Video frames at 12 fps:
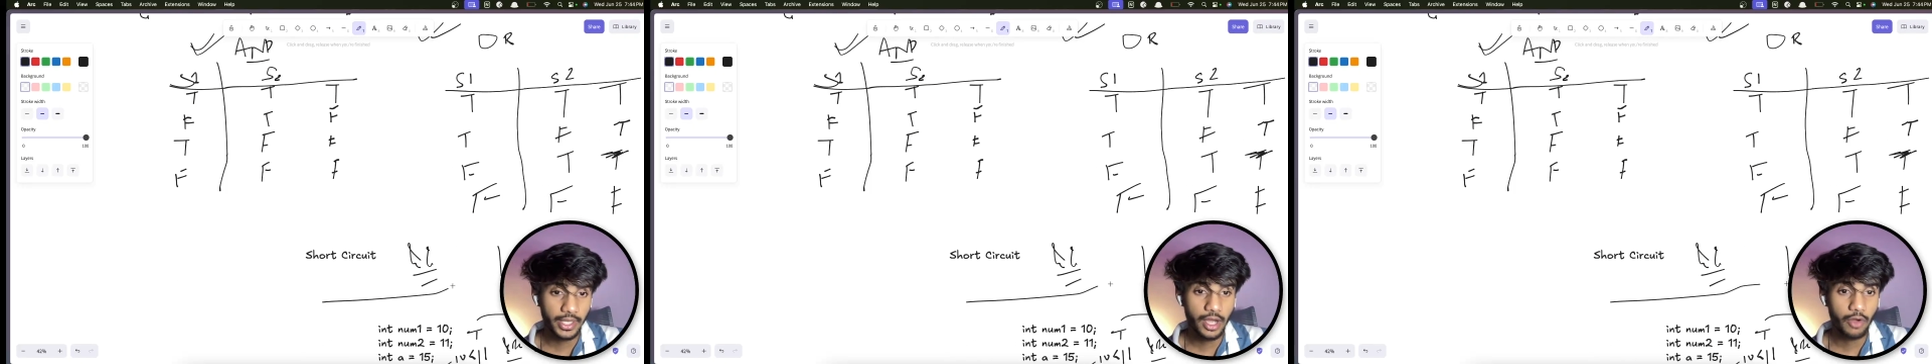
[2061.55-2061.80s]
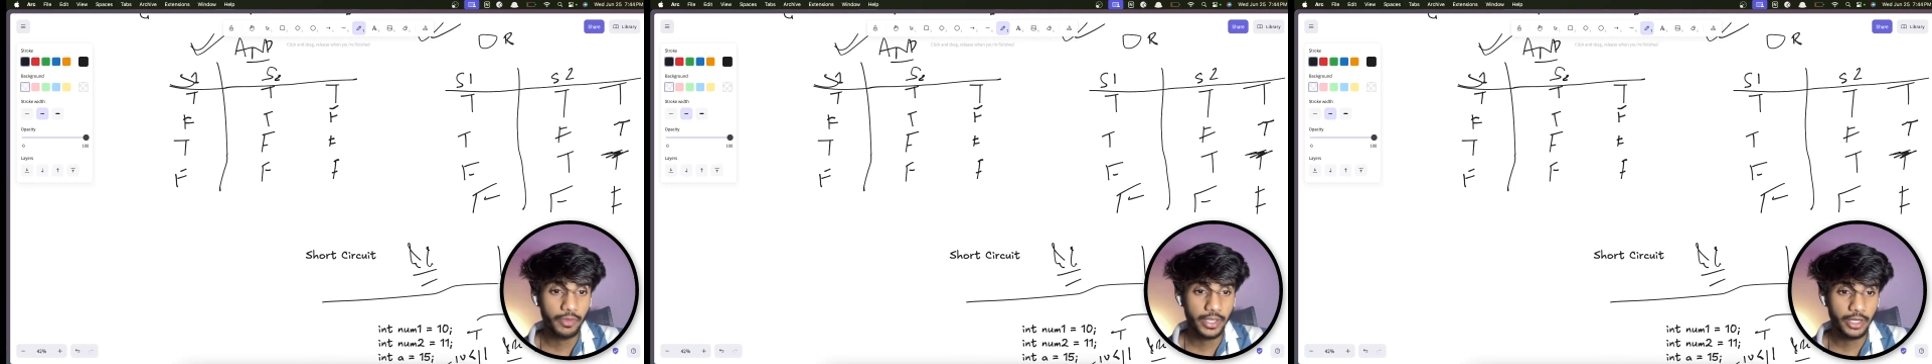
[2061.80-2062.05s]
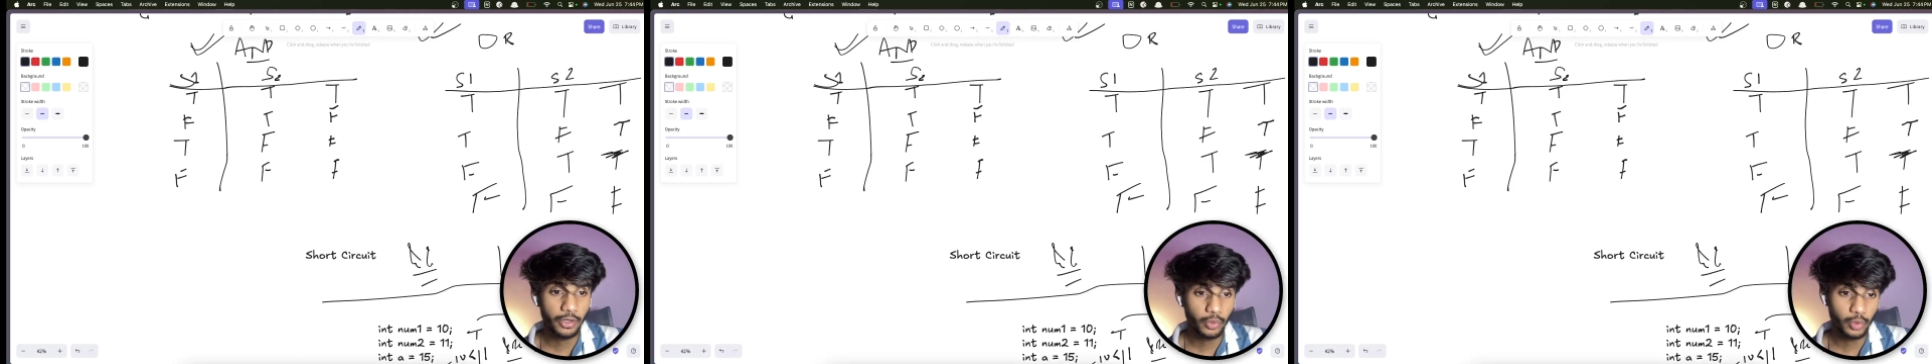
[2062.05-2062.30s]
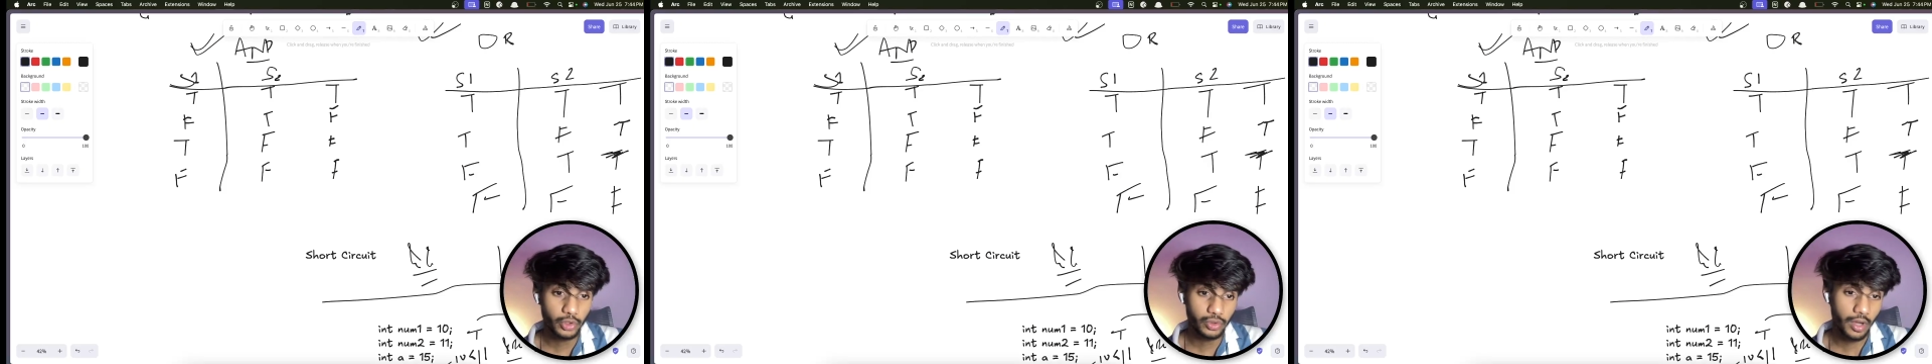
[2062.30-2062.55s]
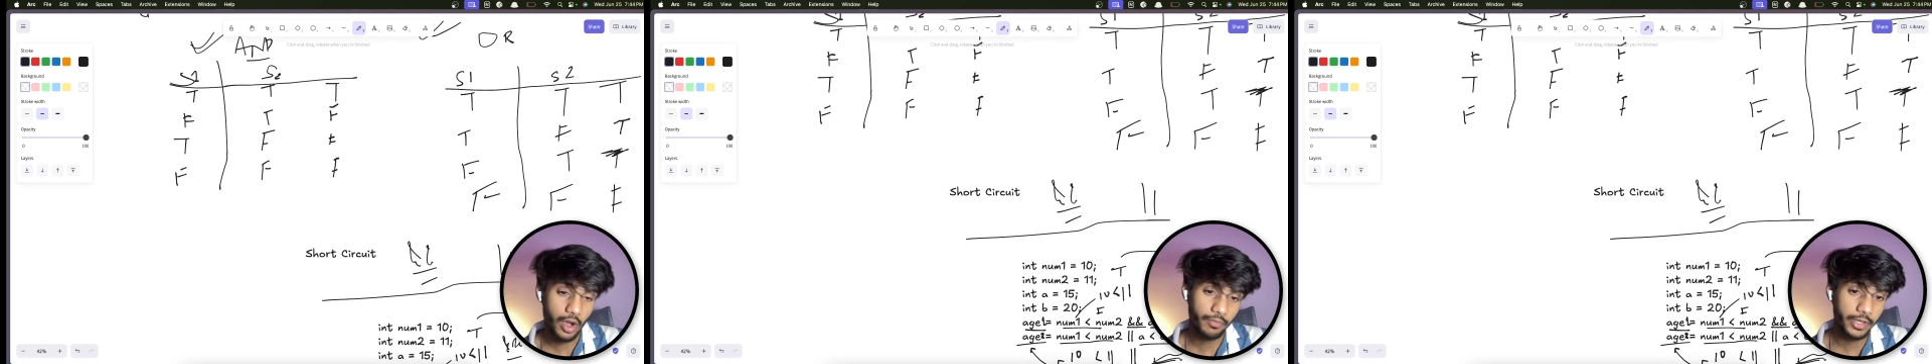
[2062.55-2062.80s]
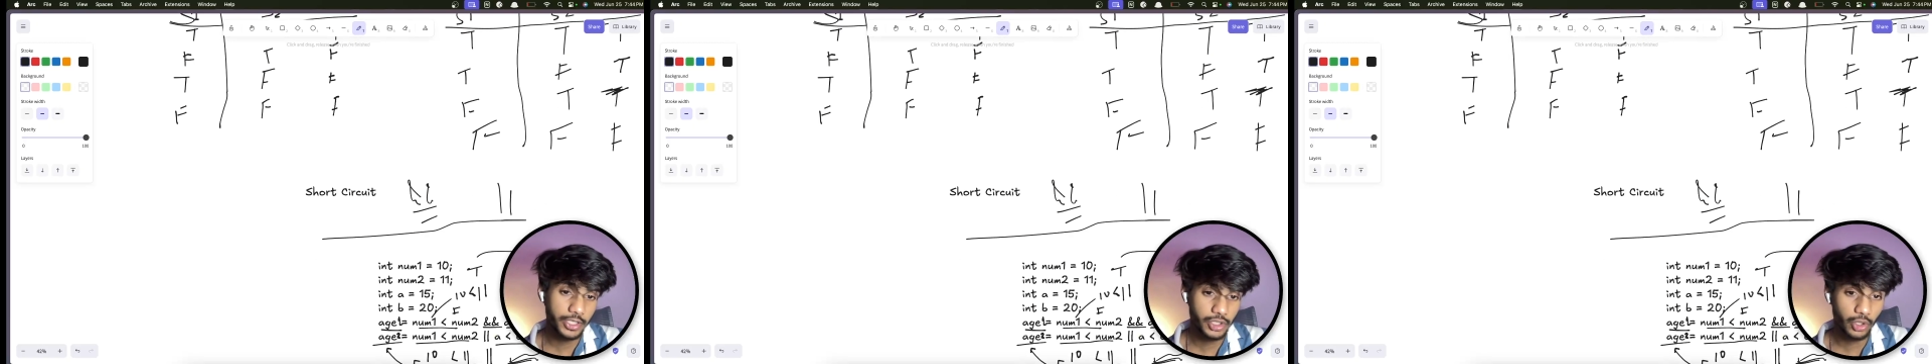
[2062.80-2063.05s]
how we can do how we
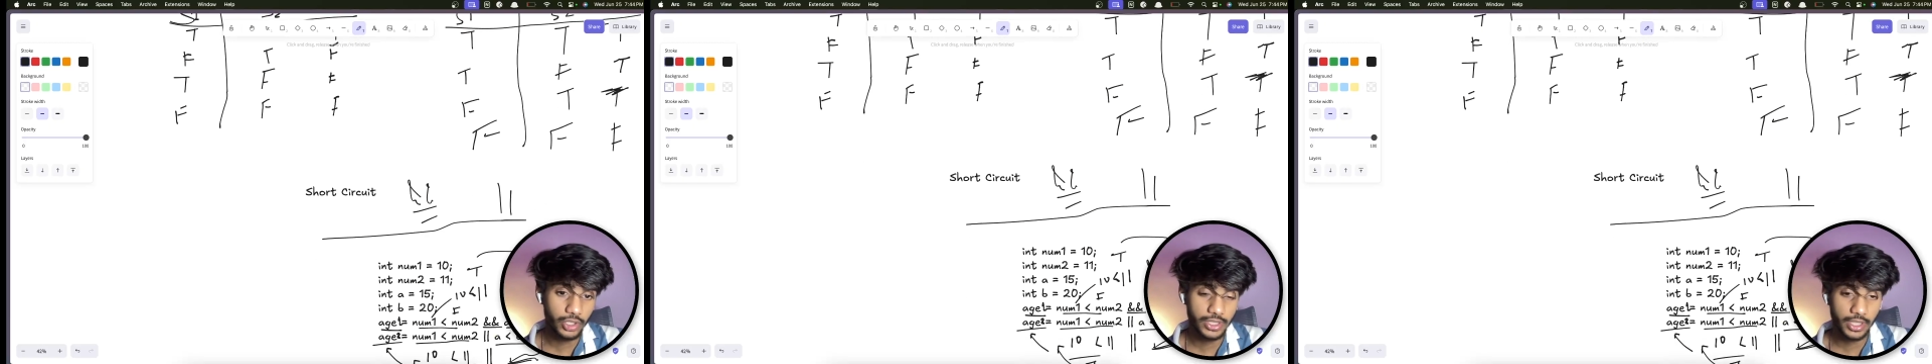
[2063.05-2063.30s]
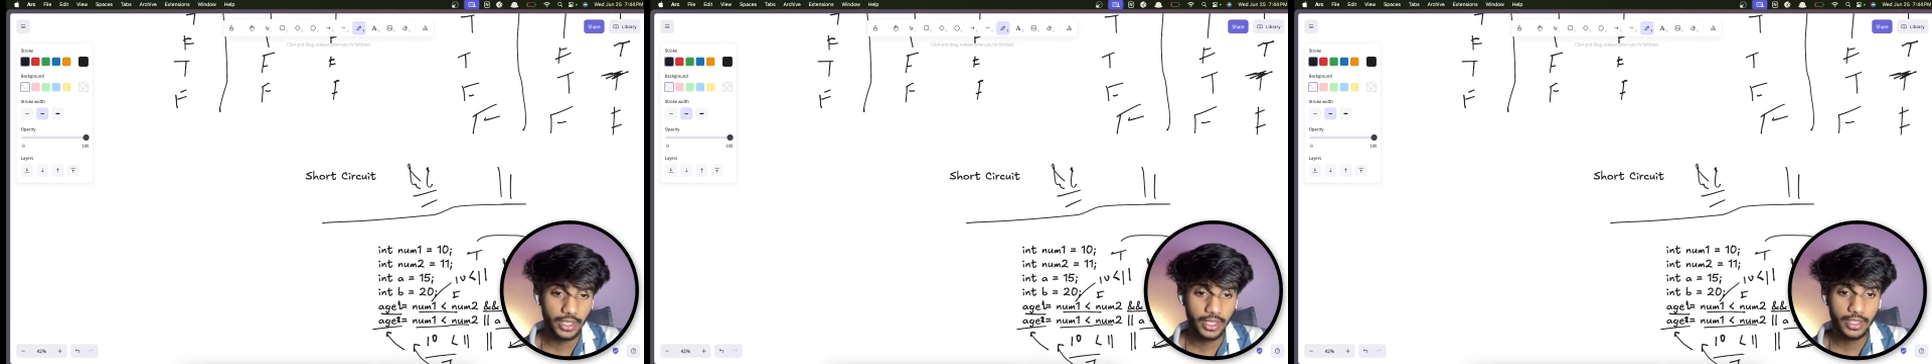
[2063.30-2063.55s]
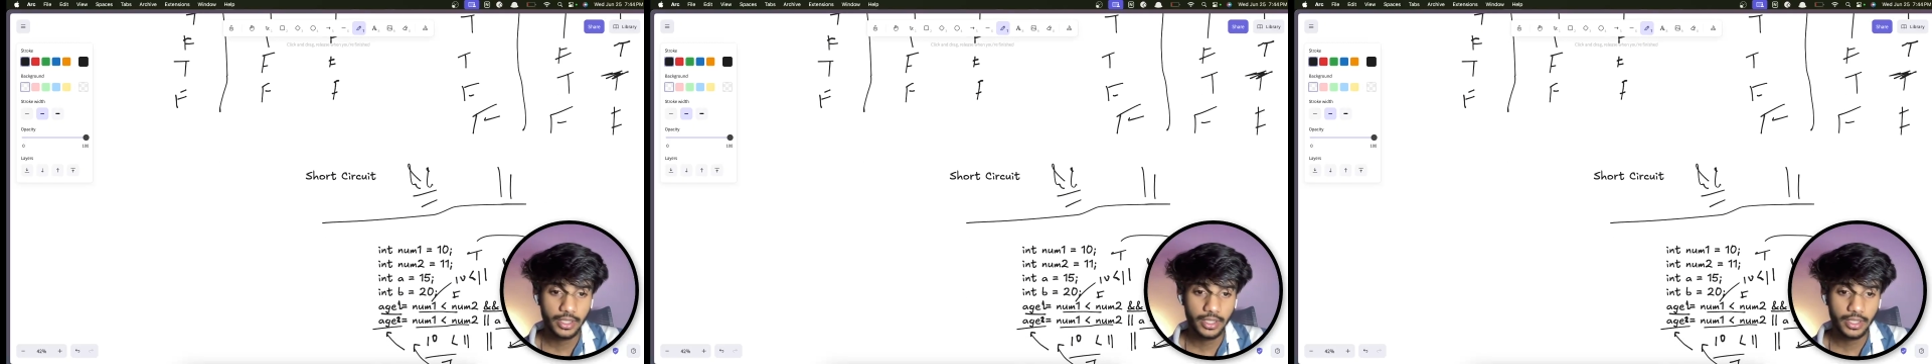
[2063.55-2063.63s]
can short circuit.